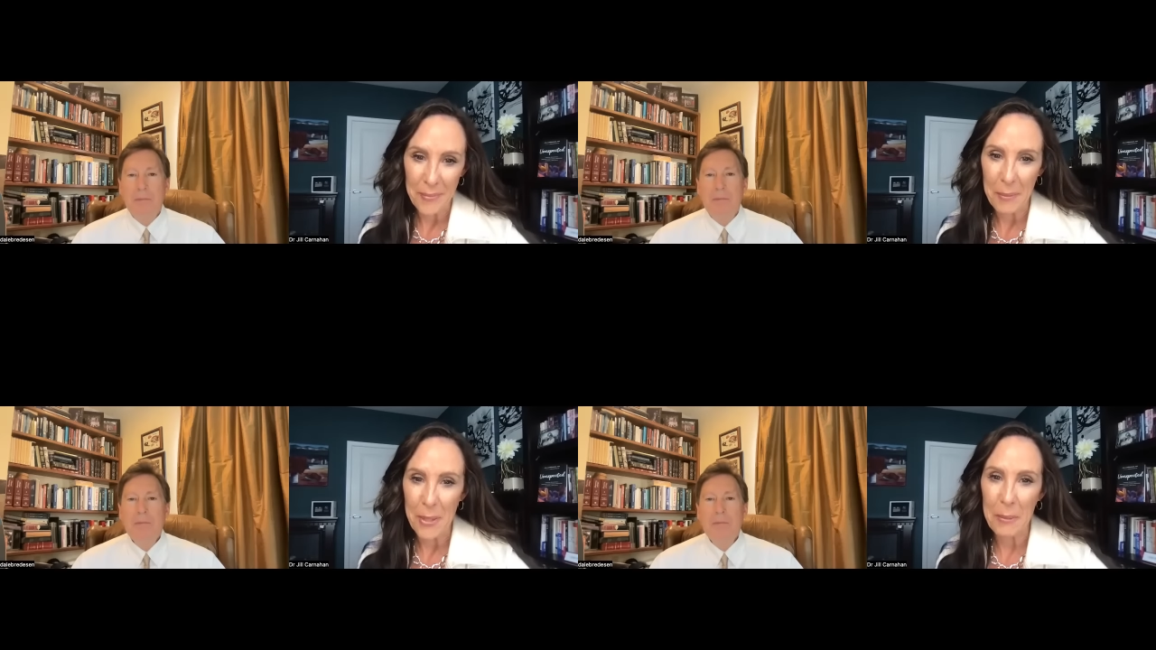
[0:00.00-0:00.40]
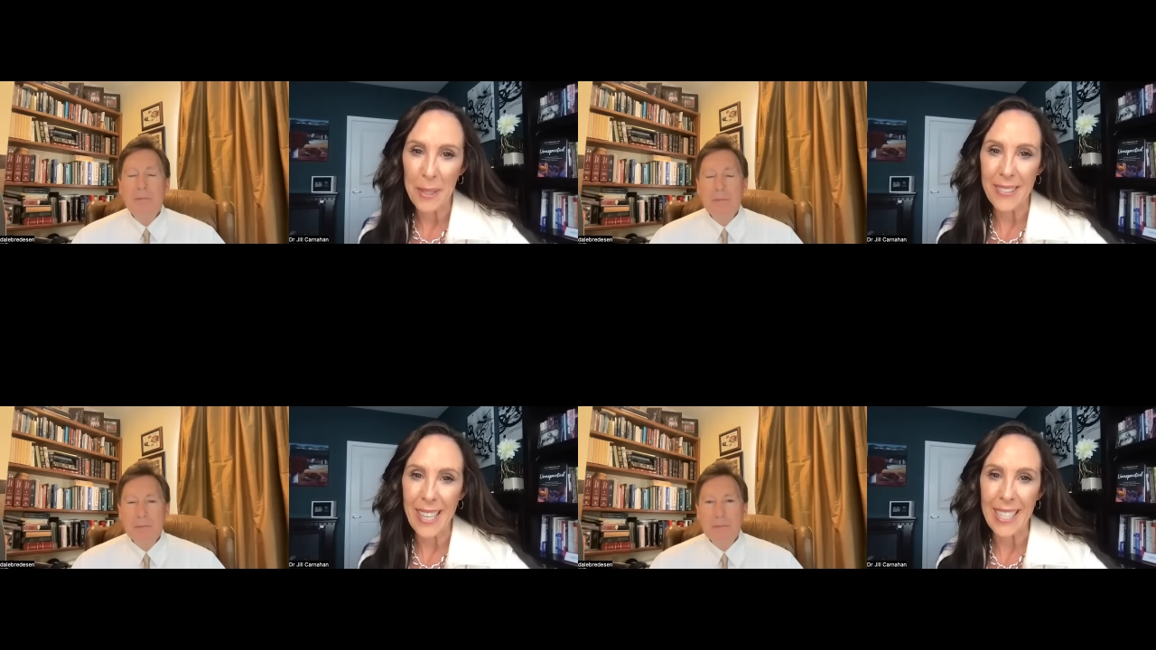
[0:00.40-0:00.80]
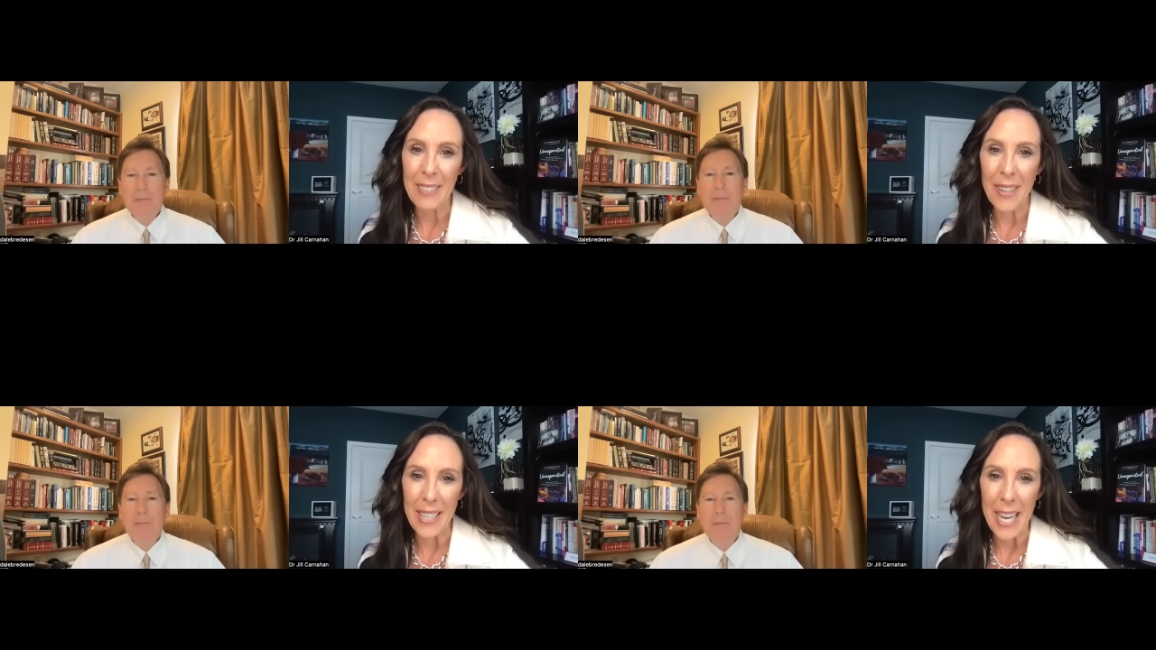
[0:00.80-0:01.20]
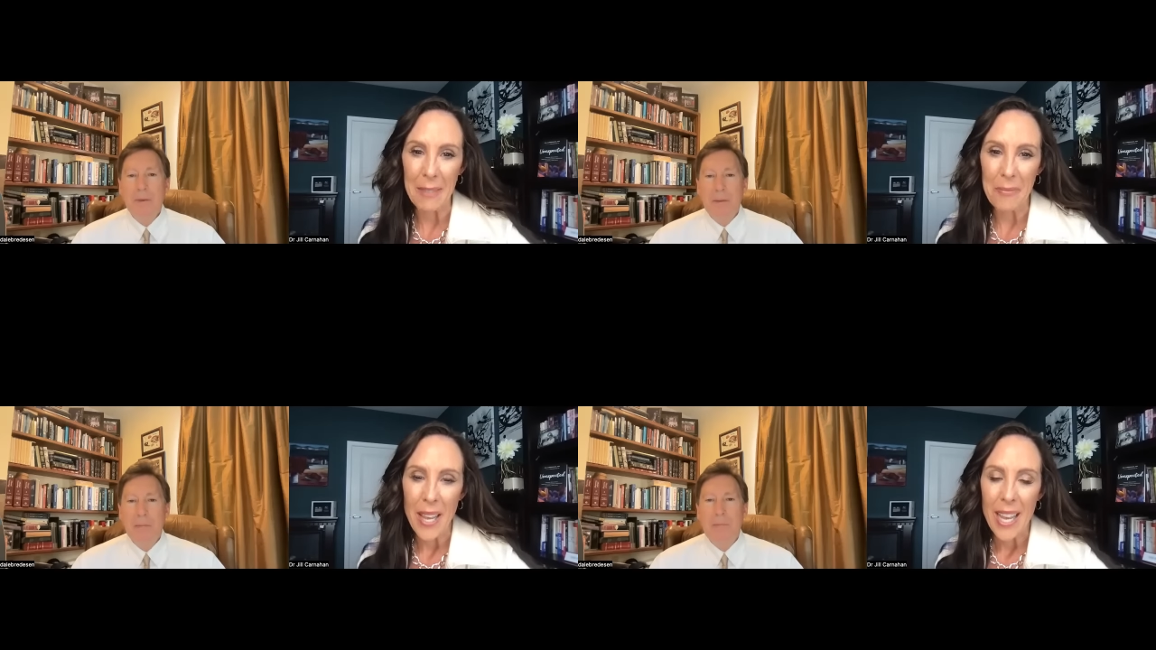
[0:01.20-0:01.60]
Speaker 1: I'm super excited about
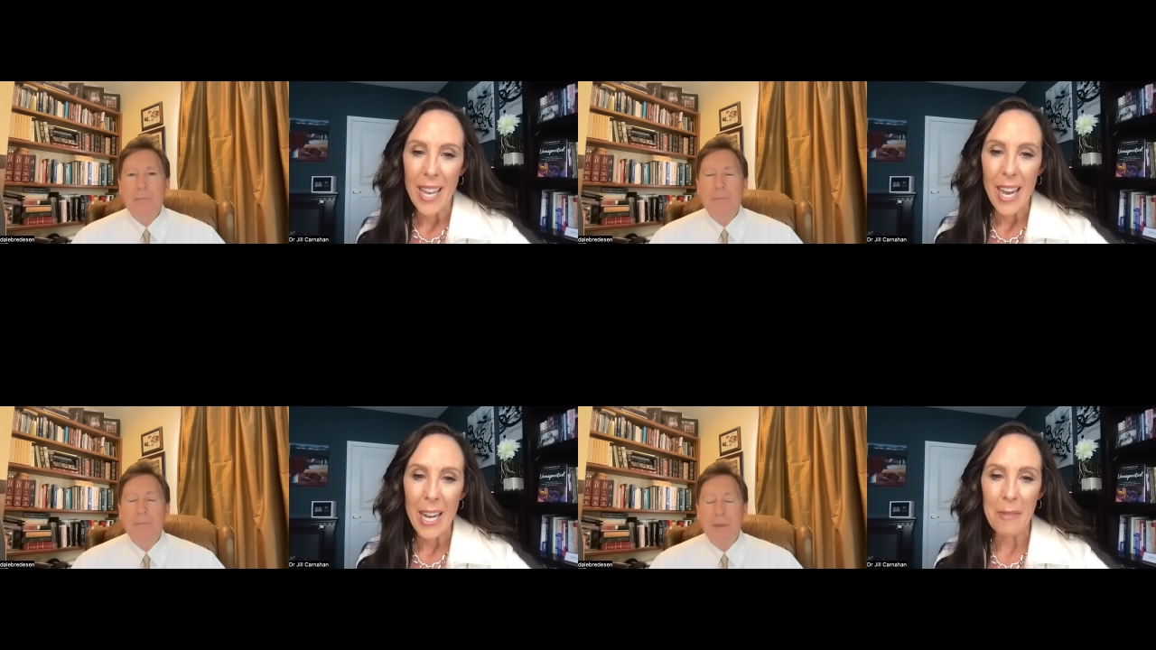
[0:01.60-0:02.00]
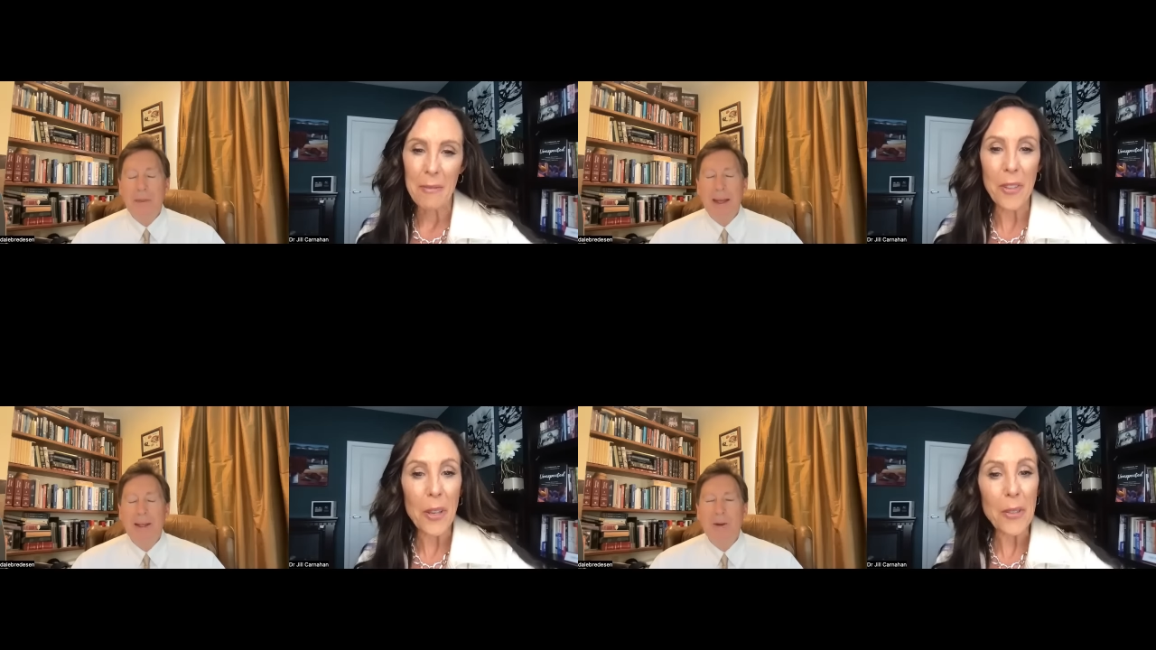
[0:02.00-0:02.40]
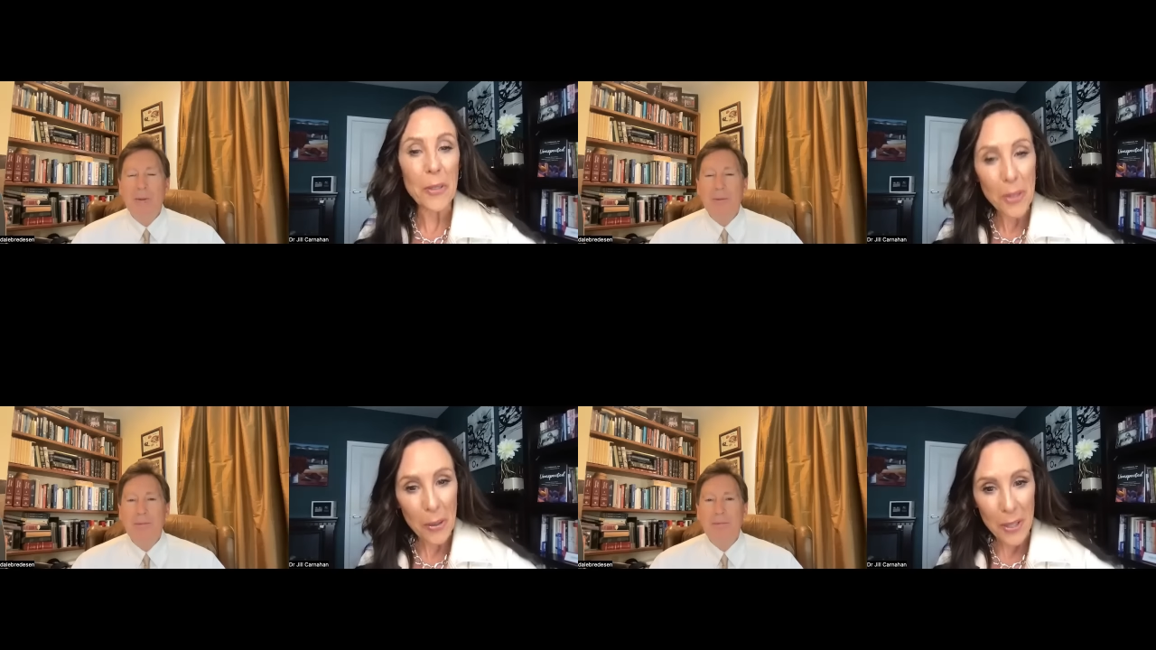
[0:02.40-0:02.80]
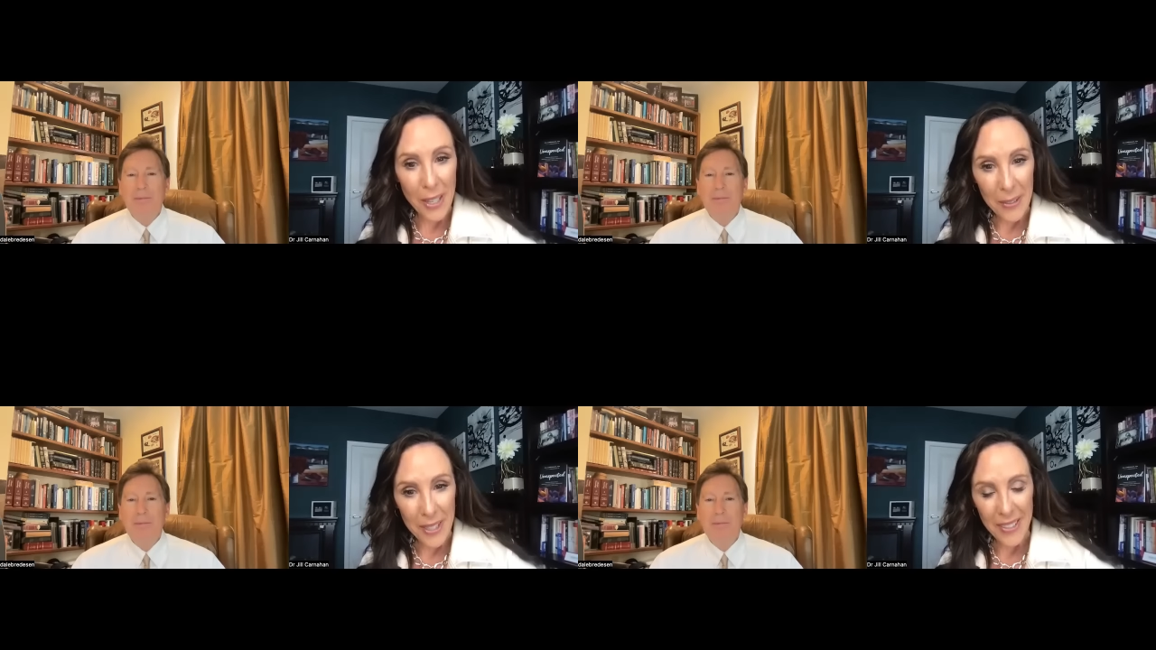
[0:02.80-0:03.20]
that. For those who don't
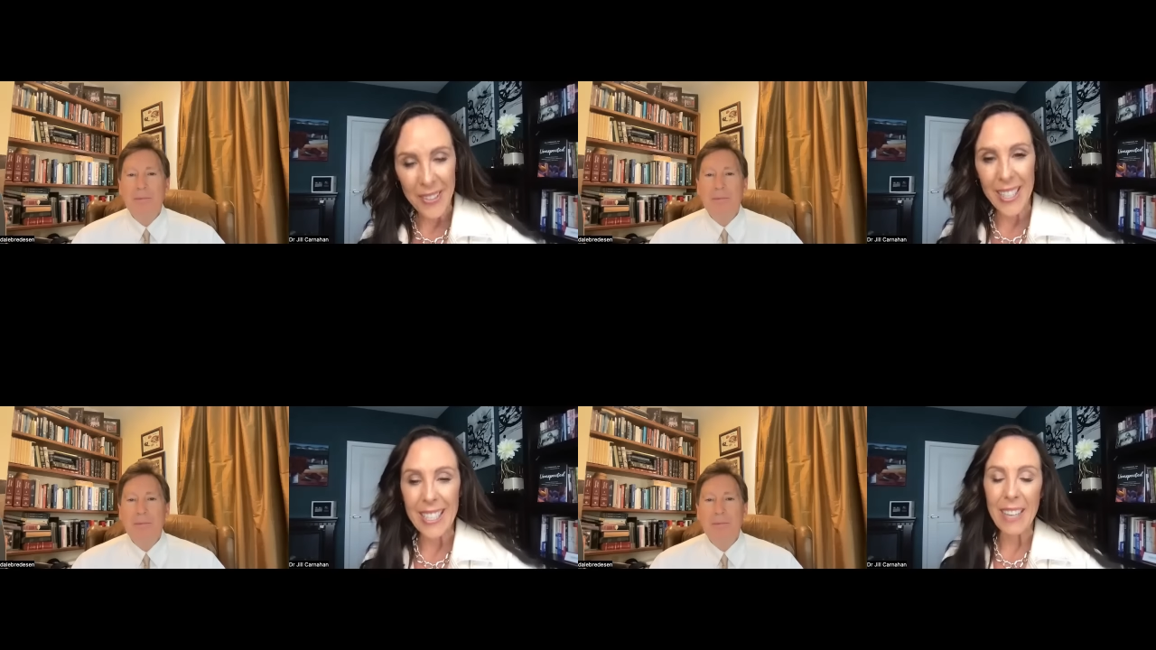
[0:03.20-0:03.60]
know you,